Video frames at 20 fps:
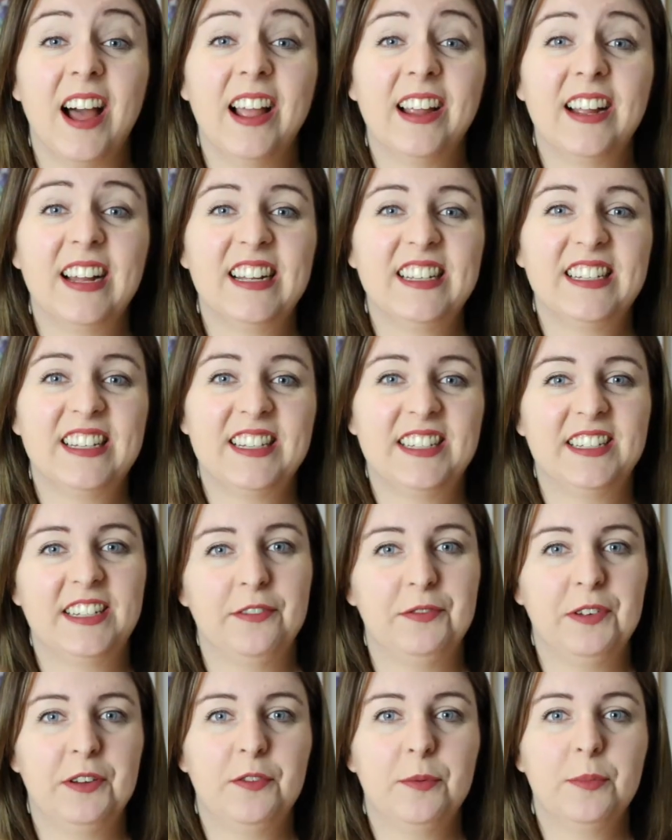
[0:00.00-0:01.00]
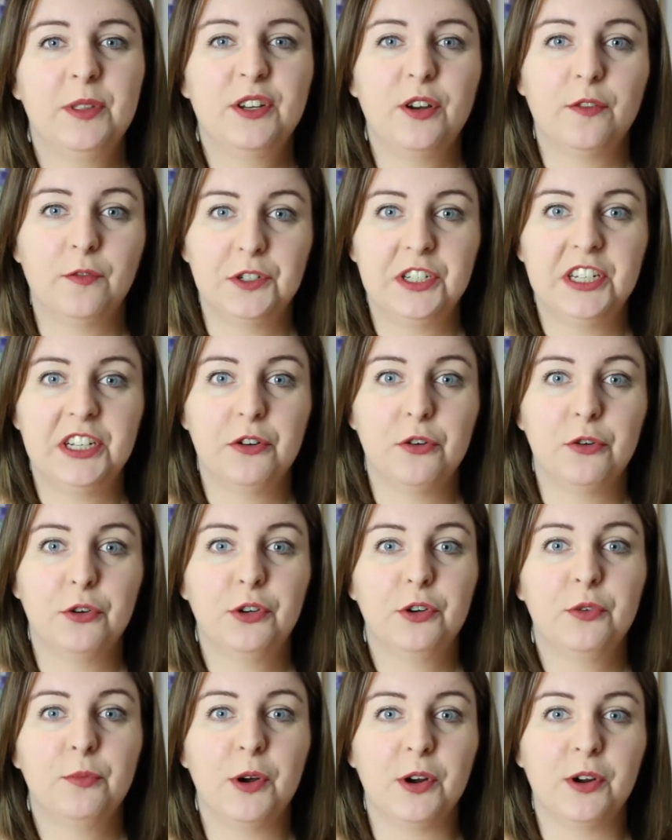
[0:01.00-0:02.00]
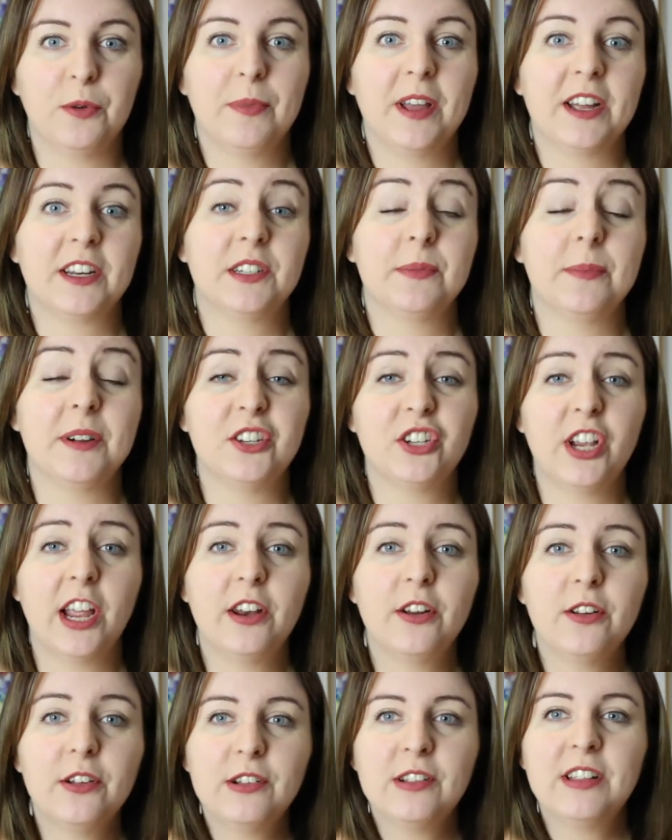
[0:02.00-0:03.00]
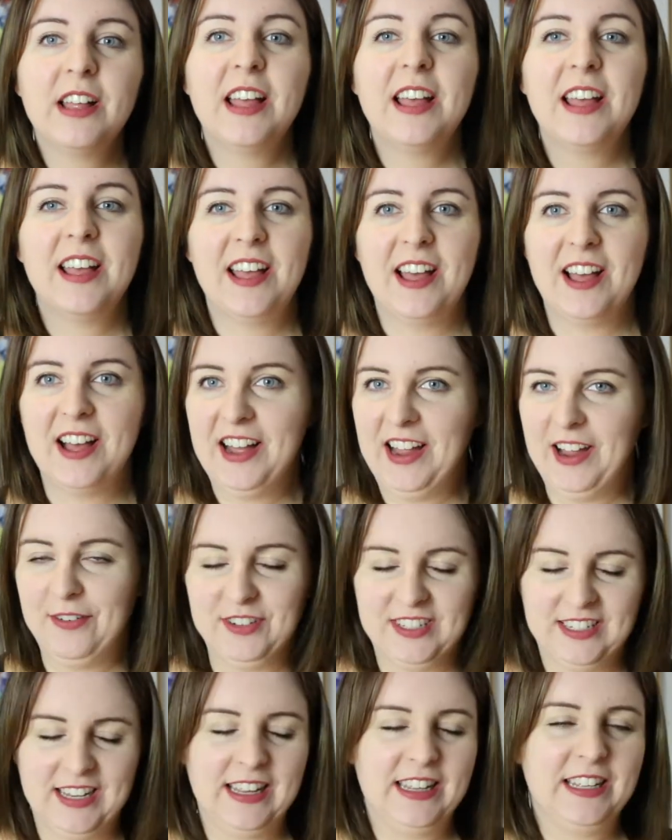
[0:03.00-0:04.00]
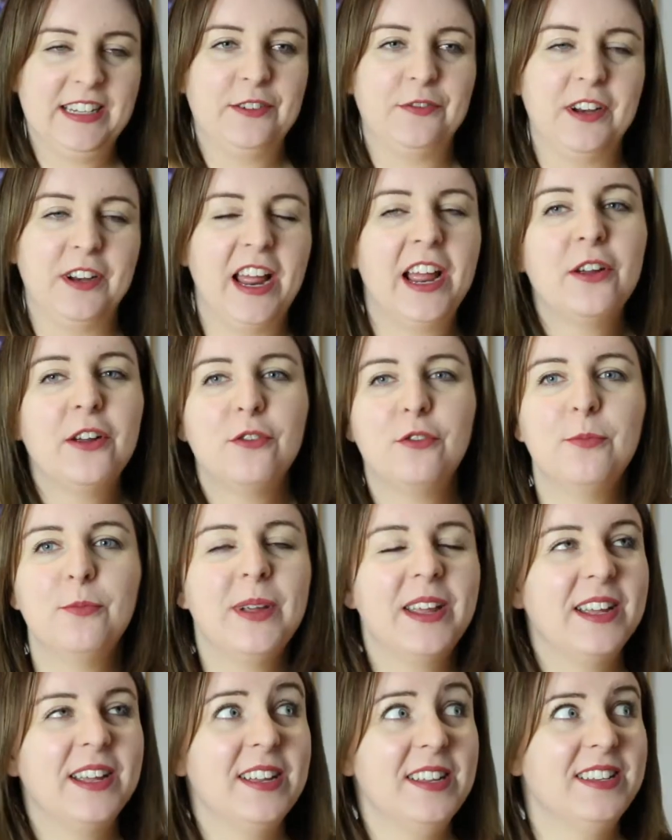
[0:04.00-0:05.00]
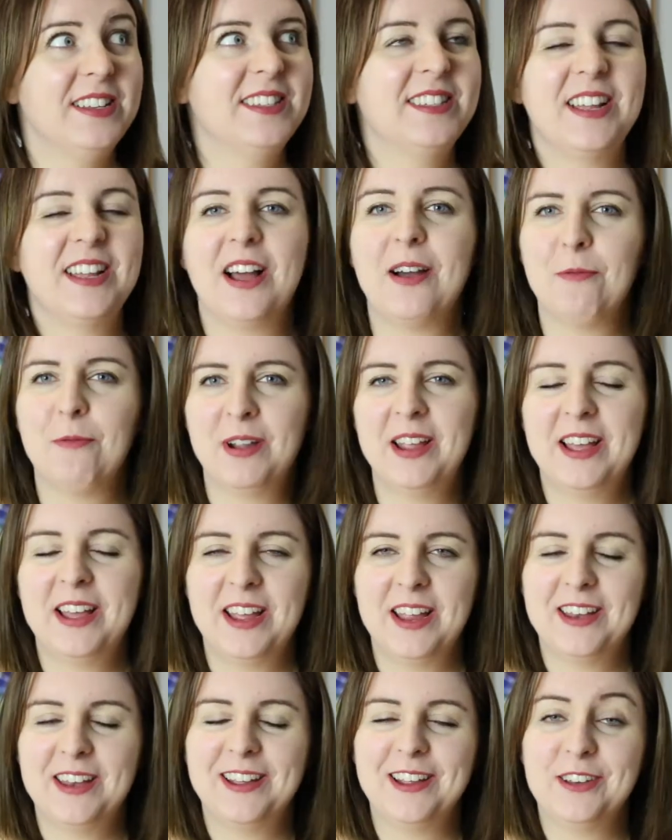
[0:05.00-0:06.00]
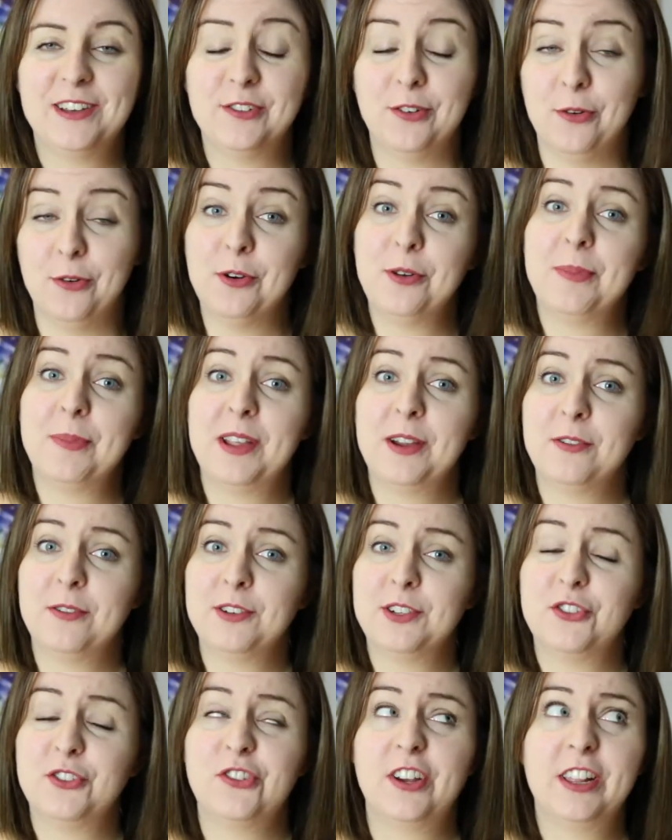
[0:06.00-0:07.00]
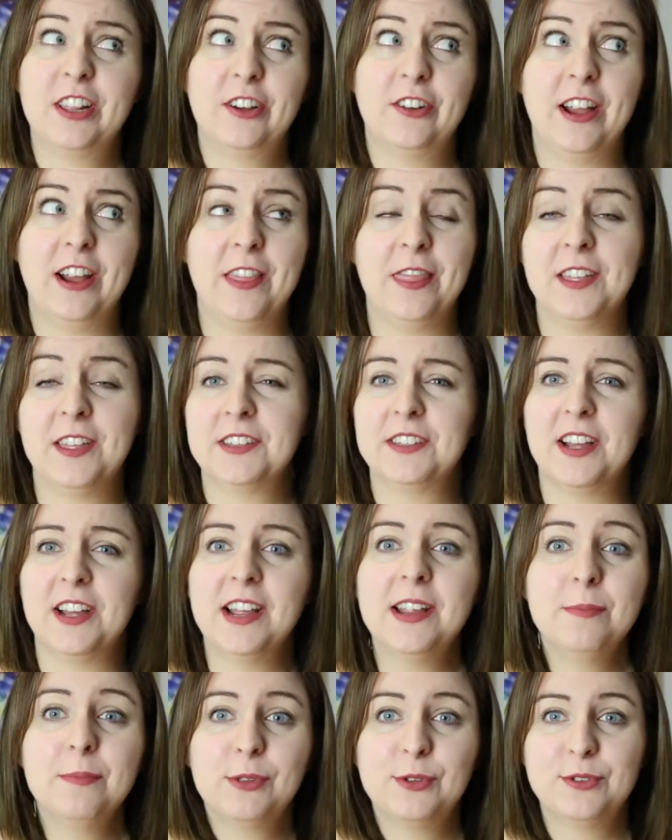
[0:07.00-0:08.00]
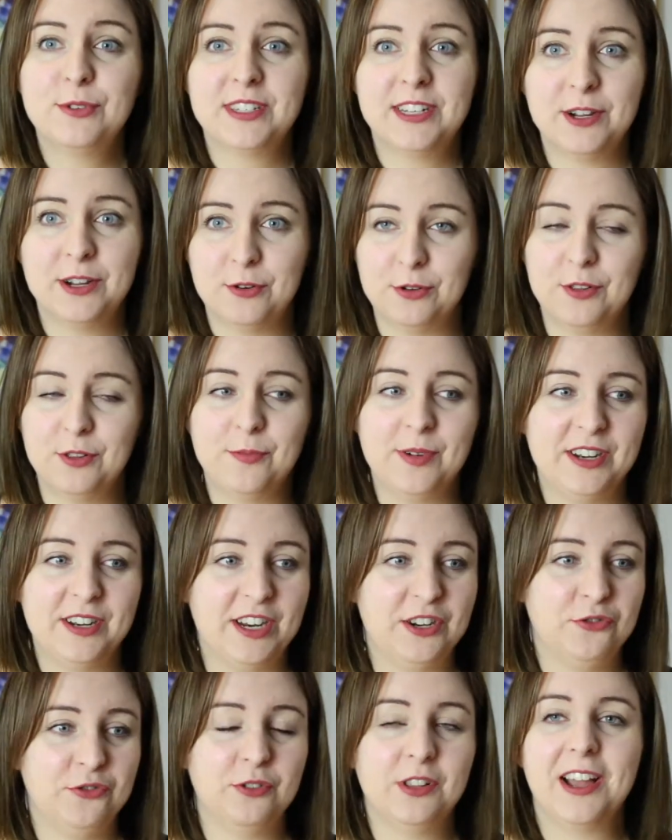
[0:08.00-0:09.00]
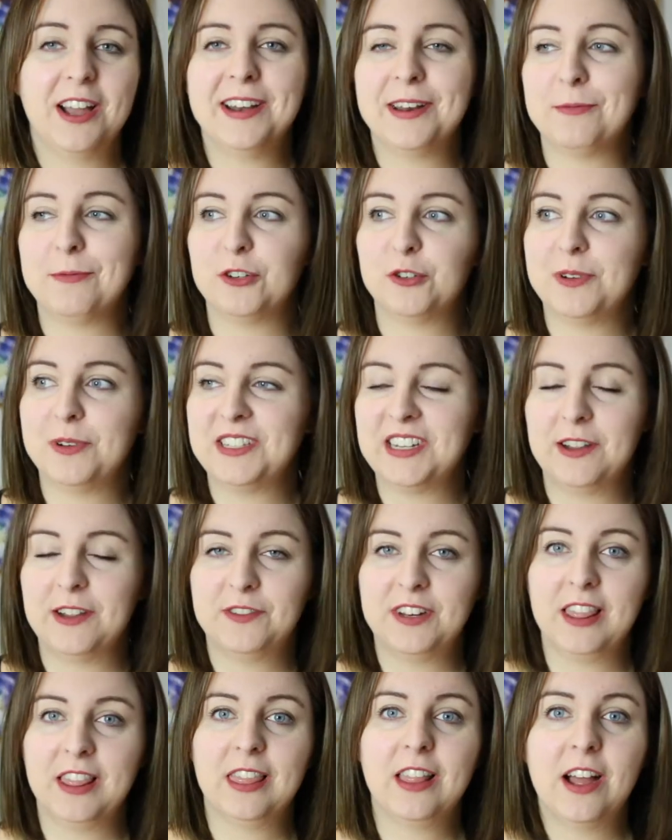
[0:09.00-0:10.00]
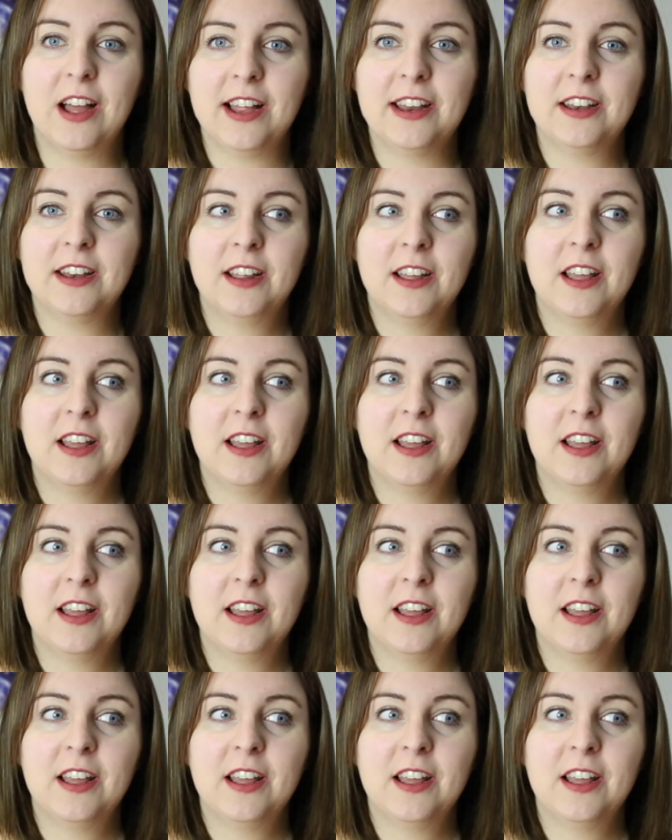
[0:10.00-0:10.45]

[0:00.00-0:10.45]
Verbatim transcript: Hi guys, it's Steffi from the Noveltea Corner and welcome back to my channel. I have a slightly different angle because we are heading into autumn here in Australia and thus I am losing all of my natural lighting, which means I have to light